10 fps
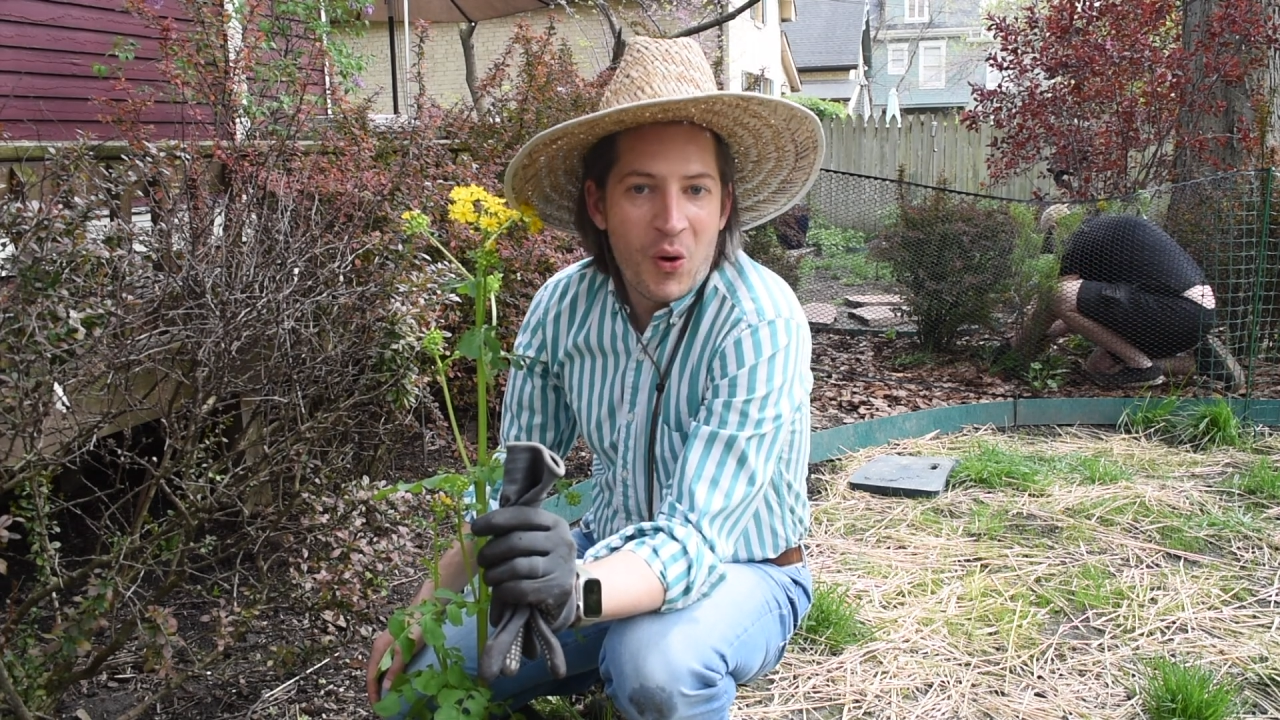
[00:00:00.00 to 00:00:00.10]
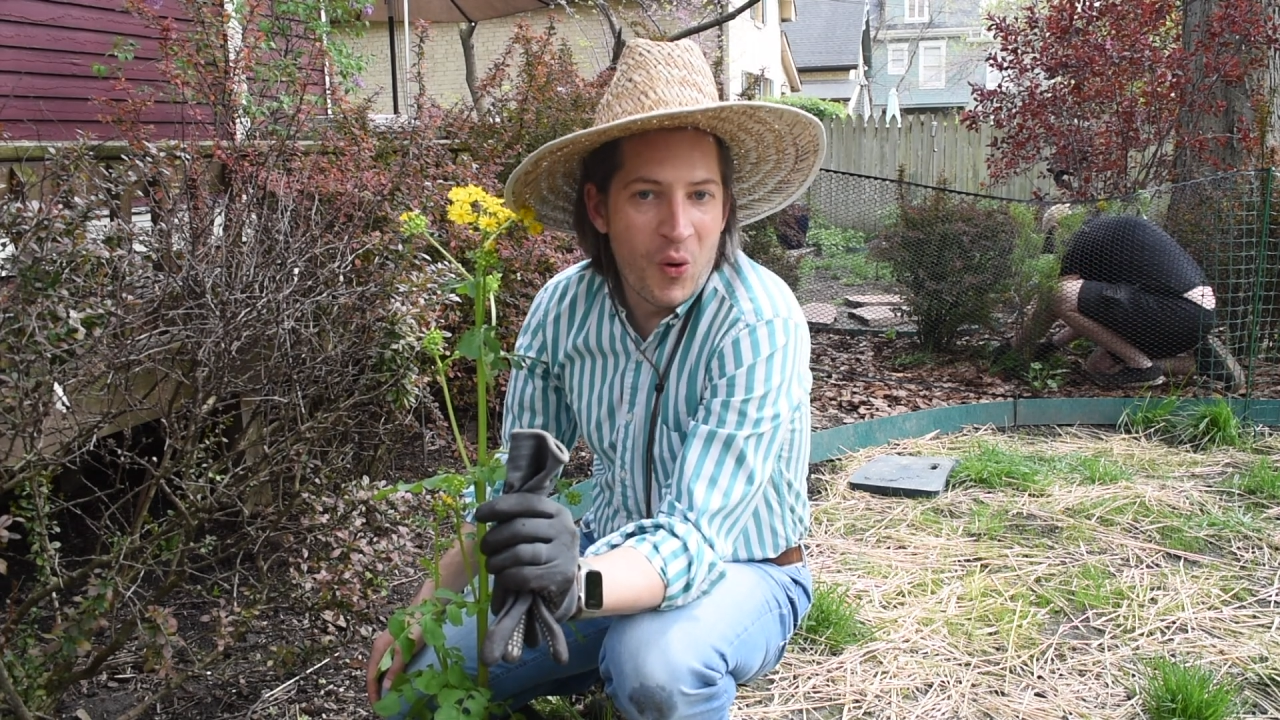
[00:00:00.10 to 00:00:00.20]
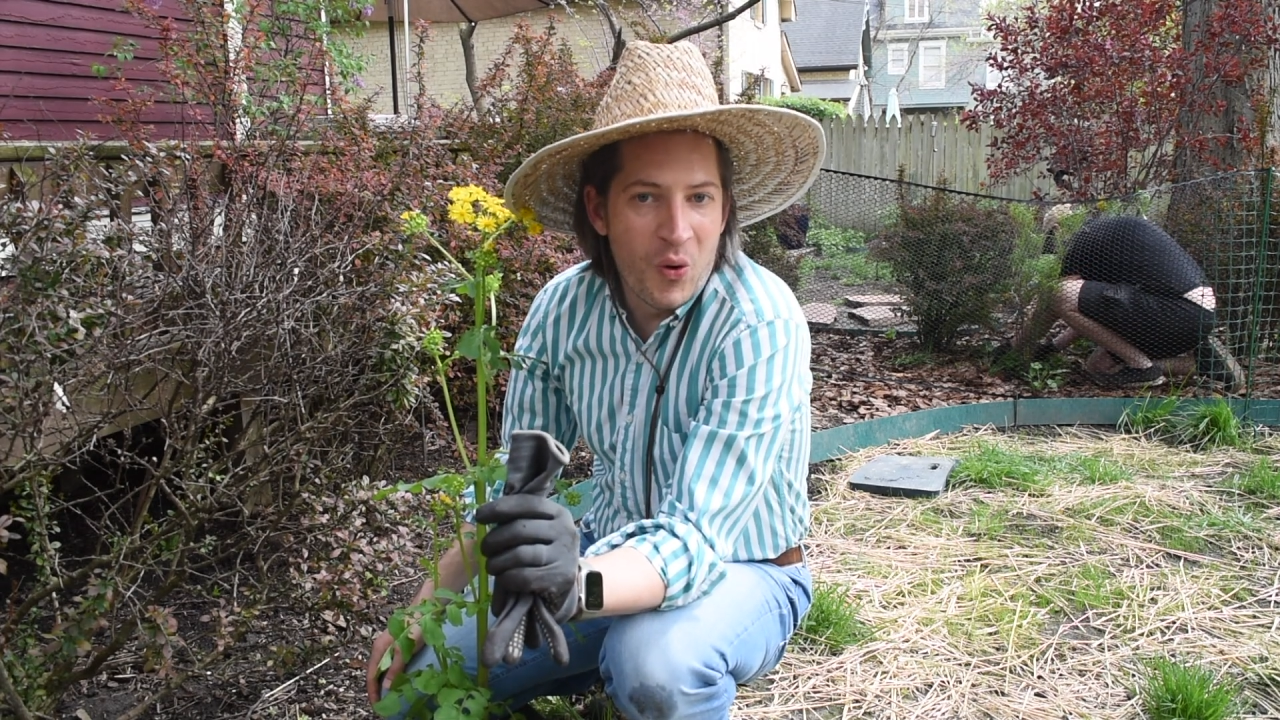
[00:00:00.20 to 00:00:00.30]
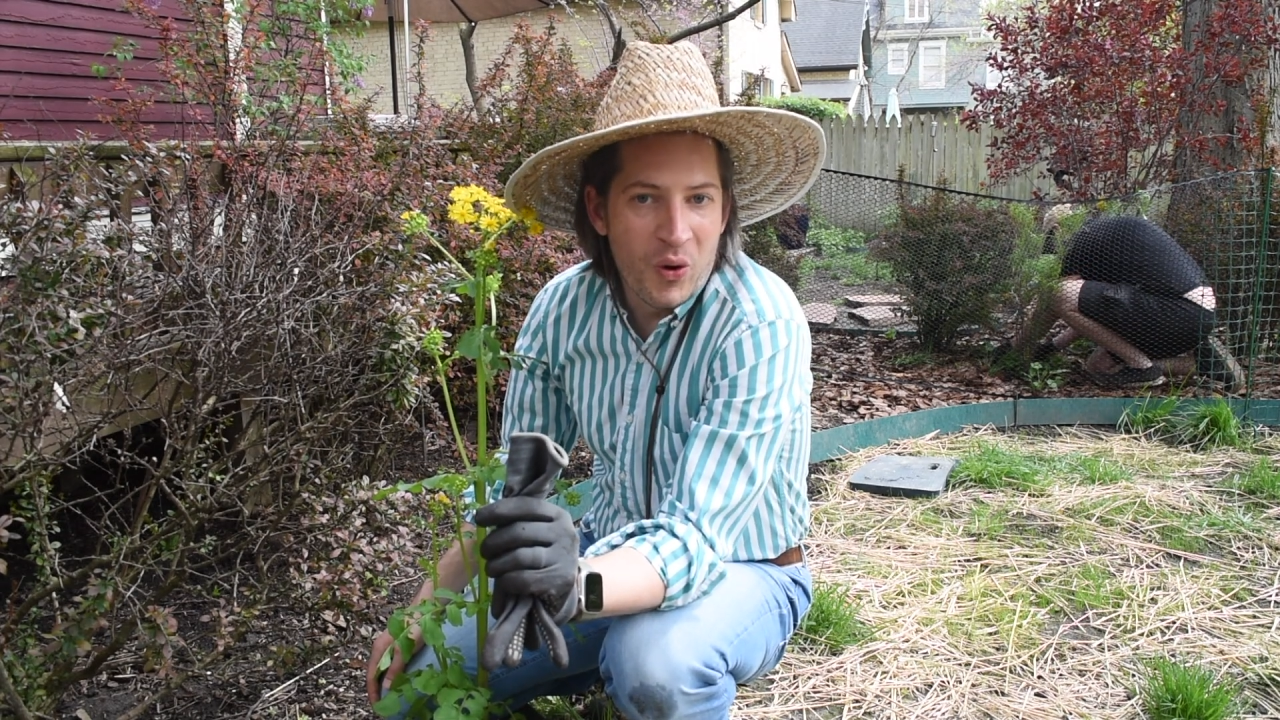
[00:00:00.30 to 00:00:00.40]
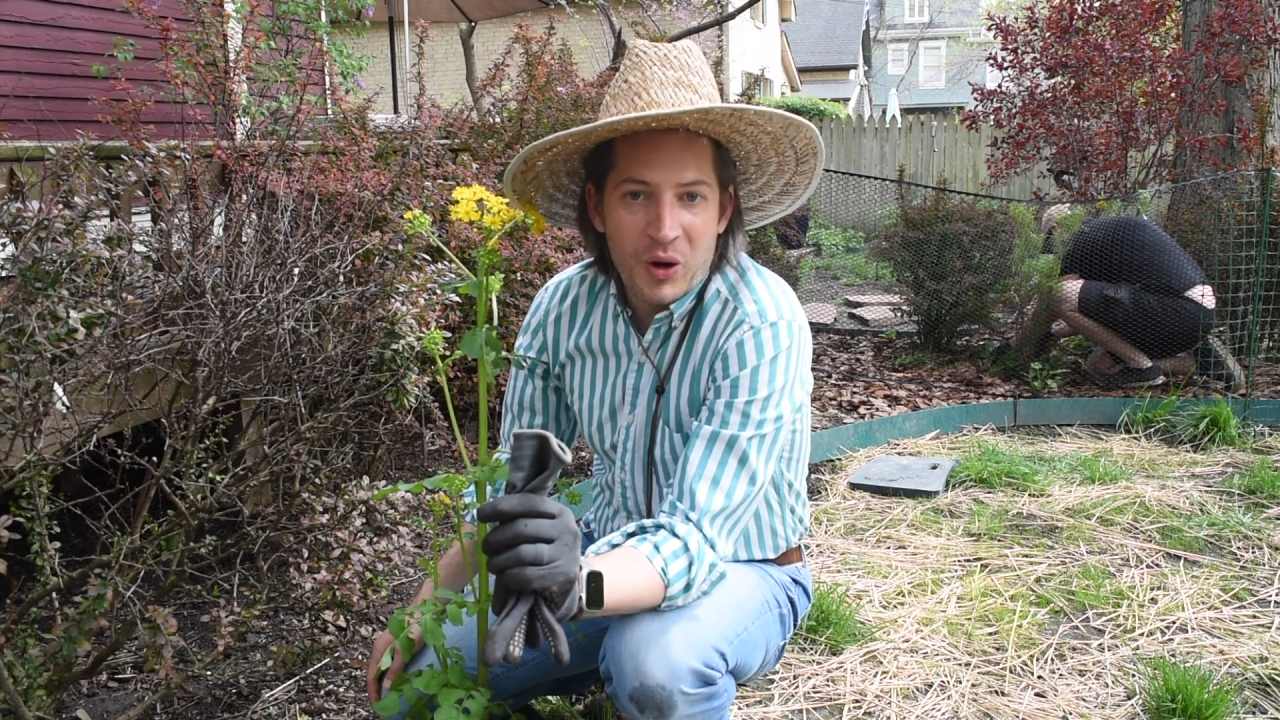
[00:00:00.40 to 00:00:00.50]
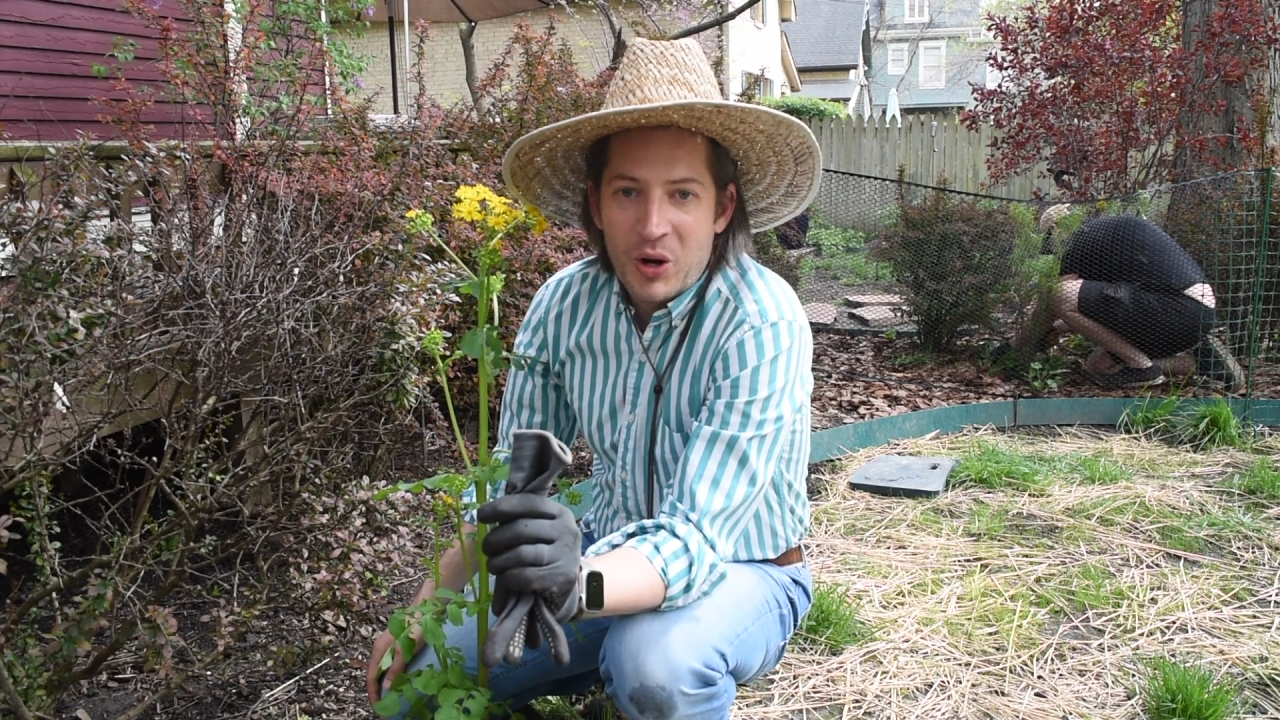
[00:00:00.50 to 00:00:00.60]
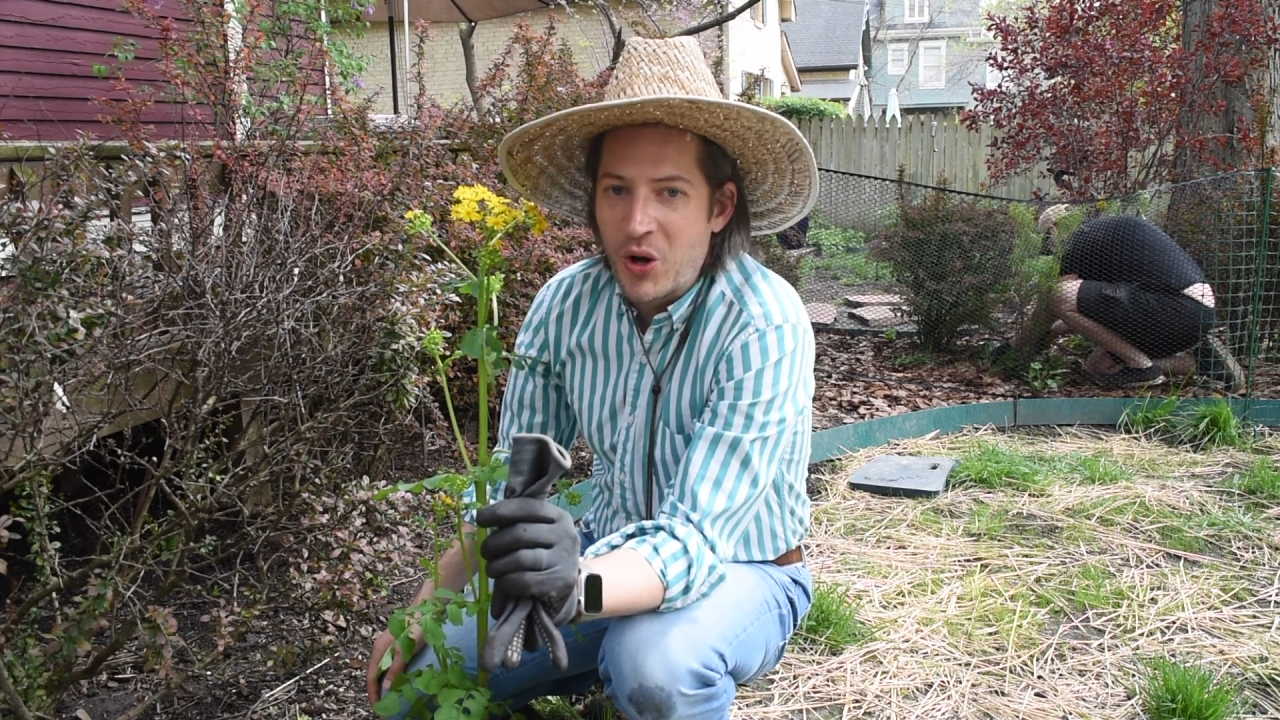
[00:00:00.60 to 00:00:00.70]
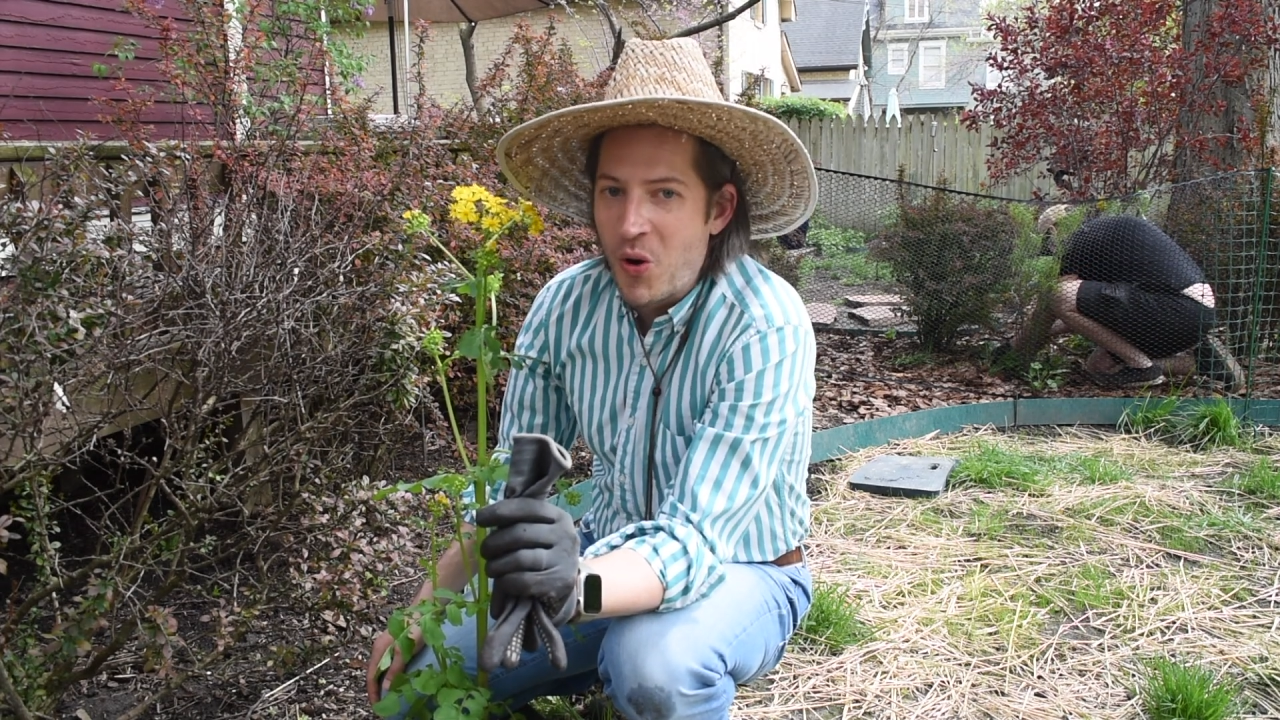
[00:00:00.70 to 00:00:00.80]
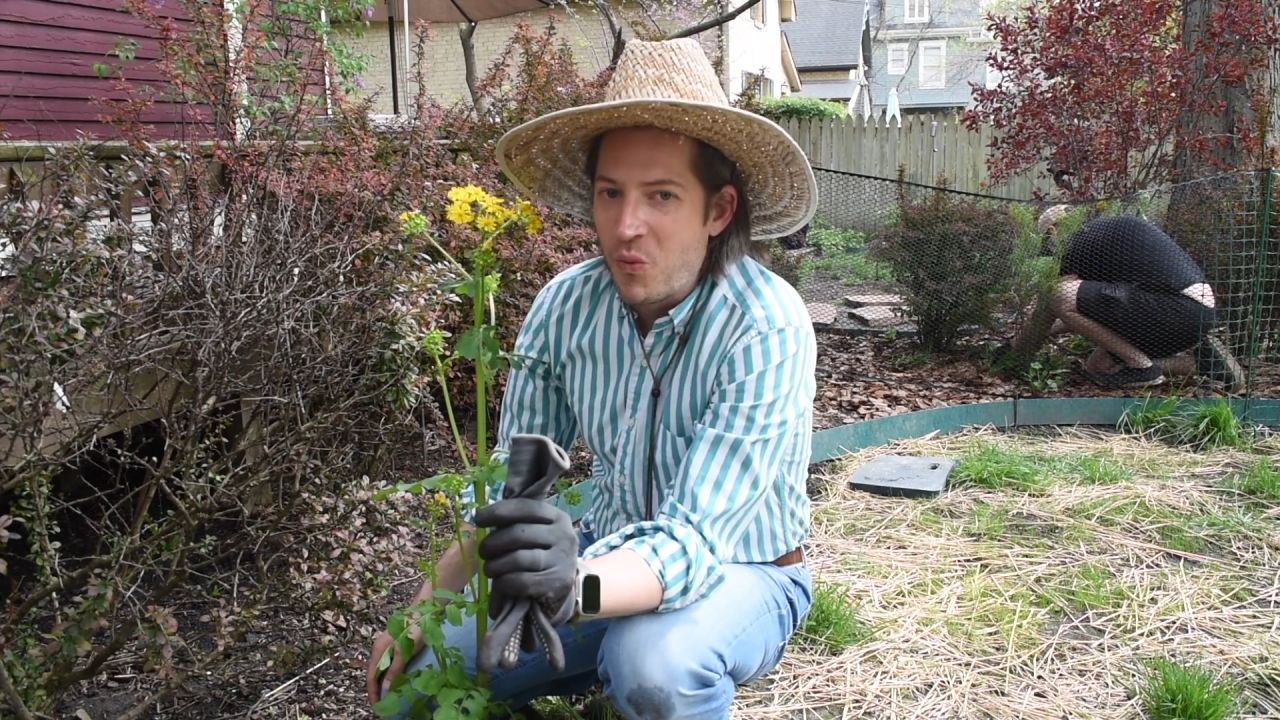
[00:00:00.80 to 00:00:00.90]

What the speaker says: or go